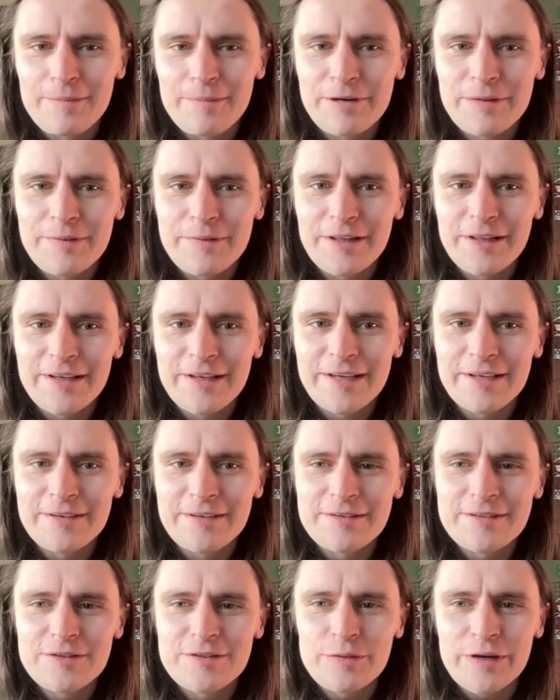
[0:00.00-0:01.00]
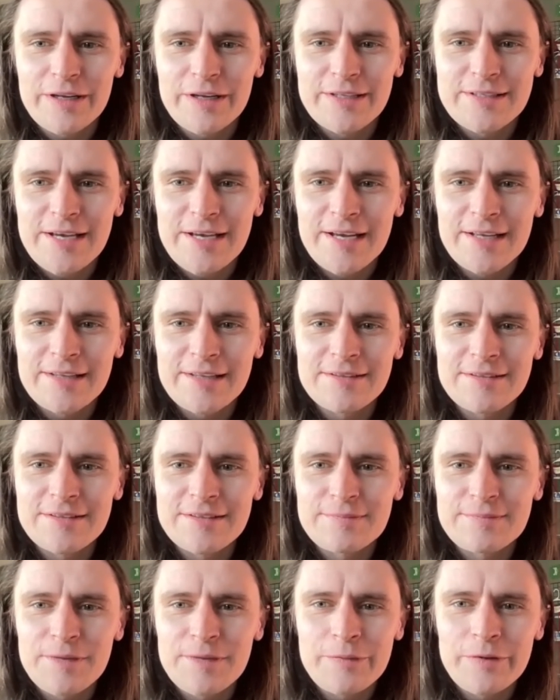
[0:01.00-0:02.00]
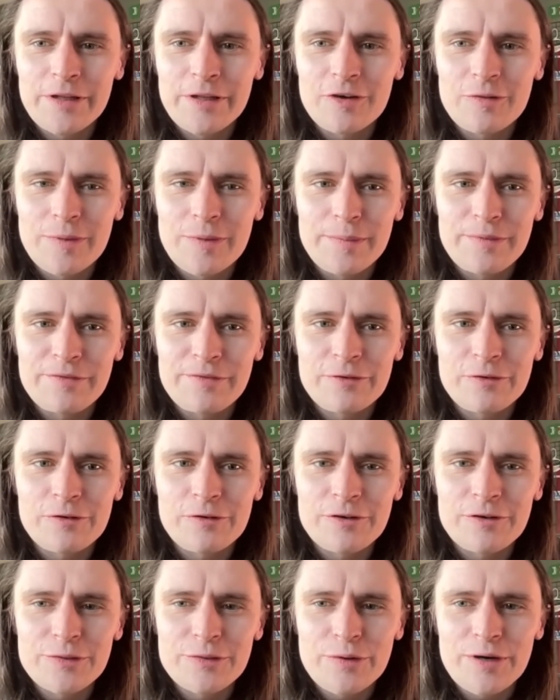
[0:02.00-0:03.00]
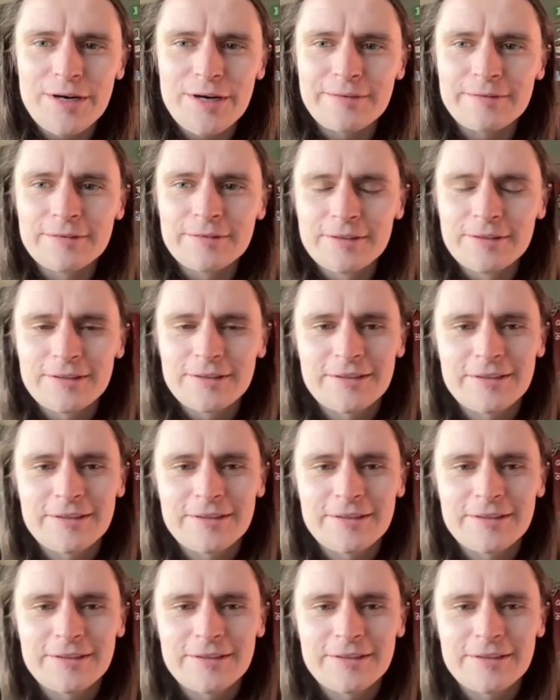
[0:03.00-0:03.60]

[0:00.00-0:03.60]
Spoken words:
Premier League 2010s, maybe a little bit before as well.